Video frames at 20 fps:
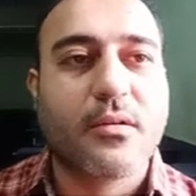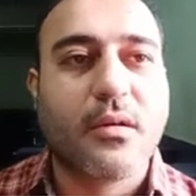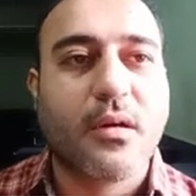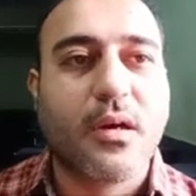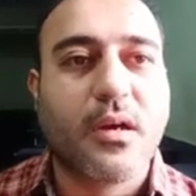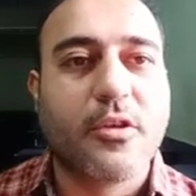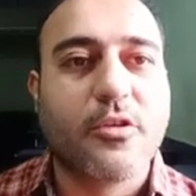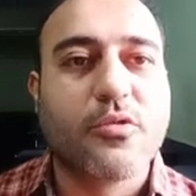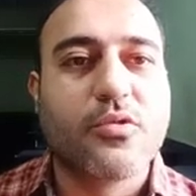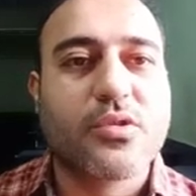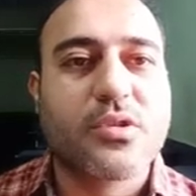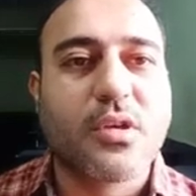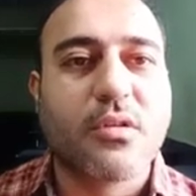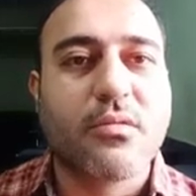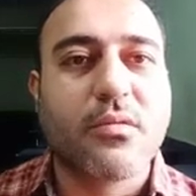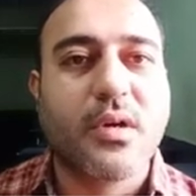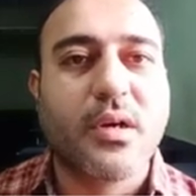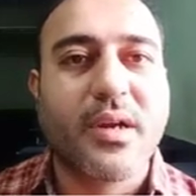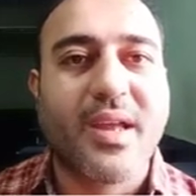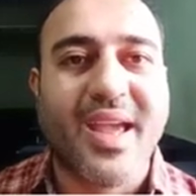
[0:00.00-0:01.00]
use the
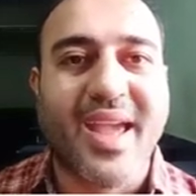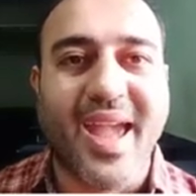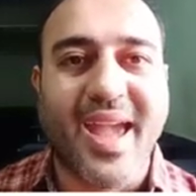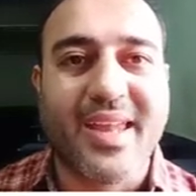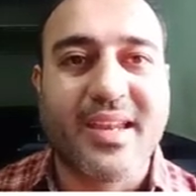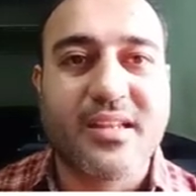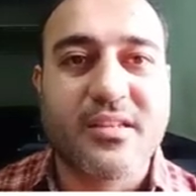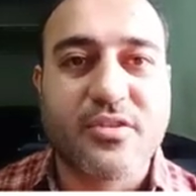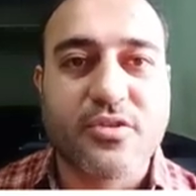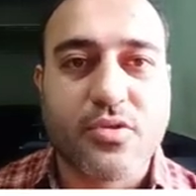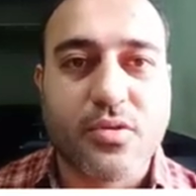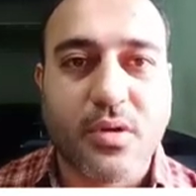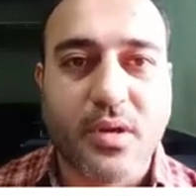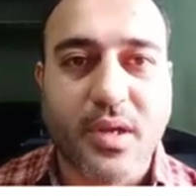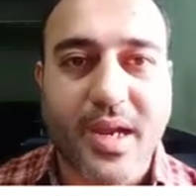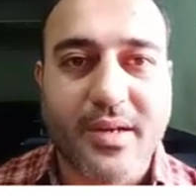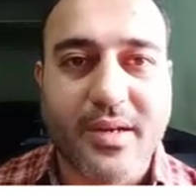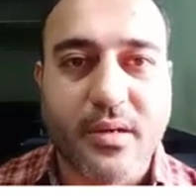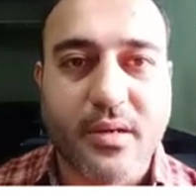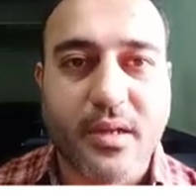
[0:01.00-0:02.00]
word
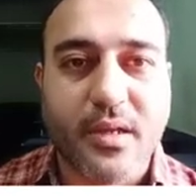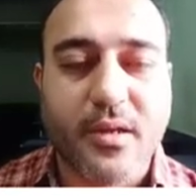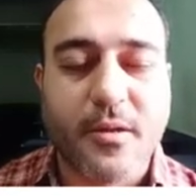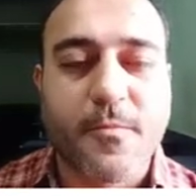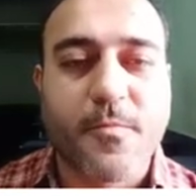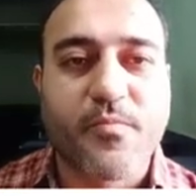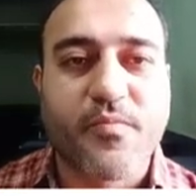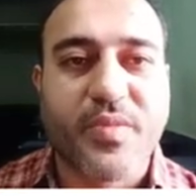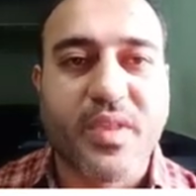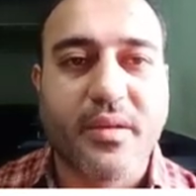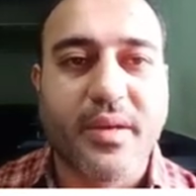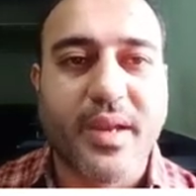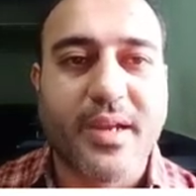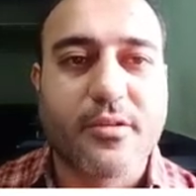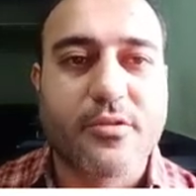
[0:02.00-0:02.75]
aristocratic, right?